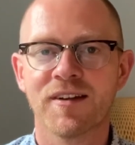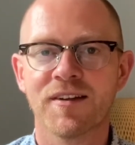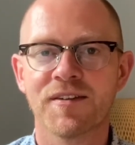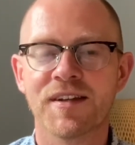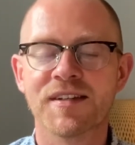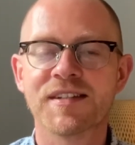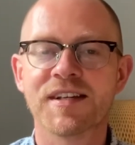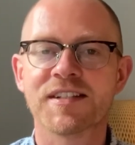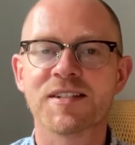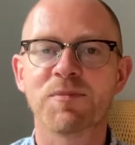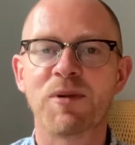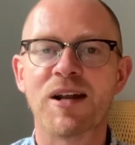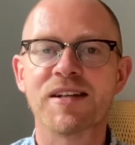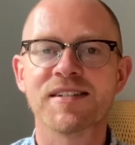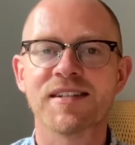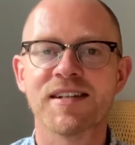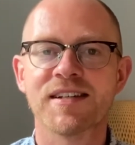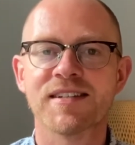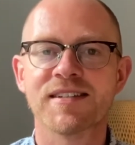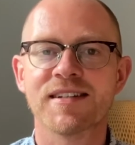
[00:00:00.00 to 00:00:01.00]
This
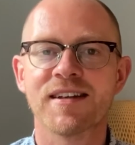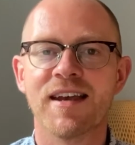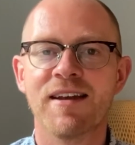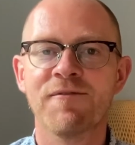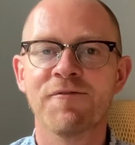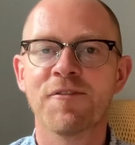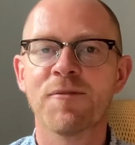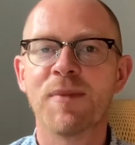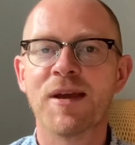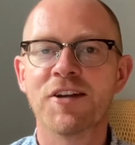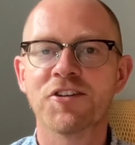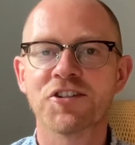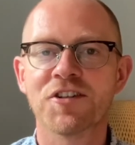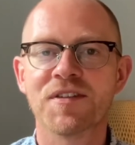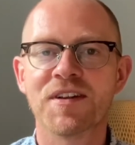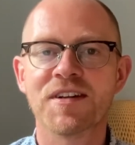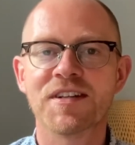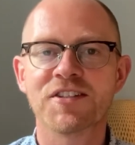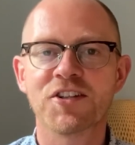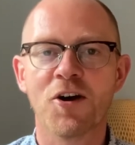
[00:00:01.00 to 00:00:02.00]
expresses information
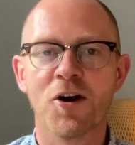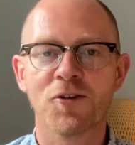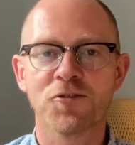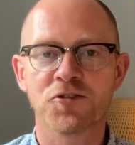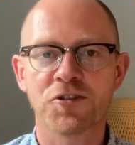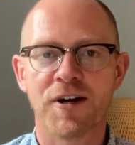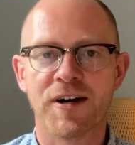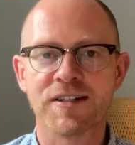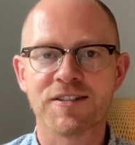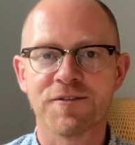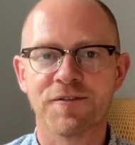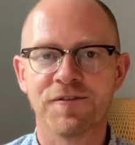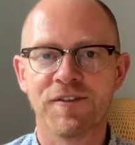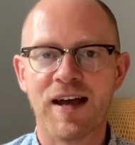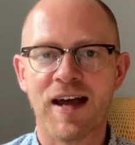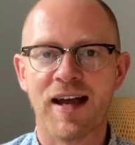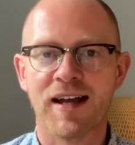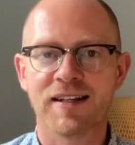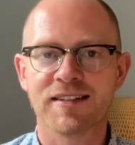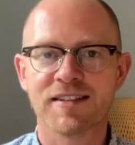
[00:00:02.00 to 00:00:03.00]
that is contrary to
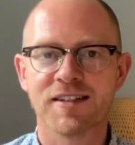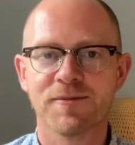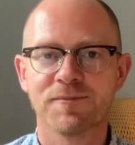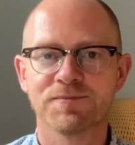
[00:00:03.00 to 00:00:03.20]
fact.